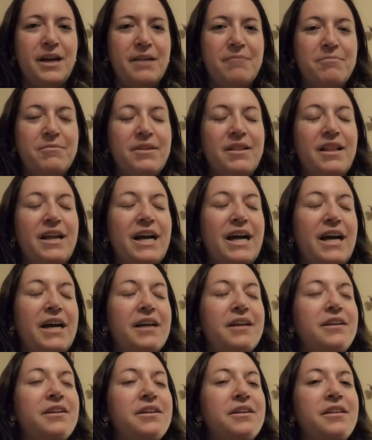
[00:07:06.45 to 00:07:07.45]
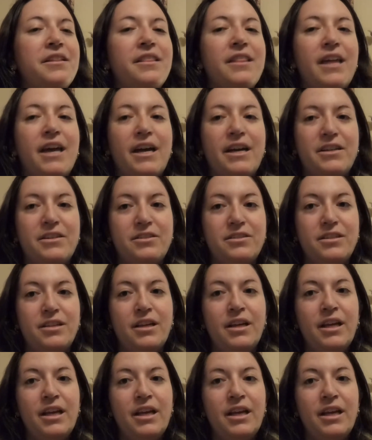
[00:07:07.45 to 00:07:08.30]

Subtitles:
I'm glad that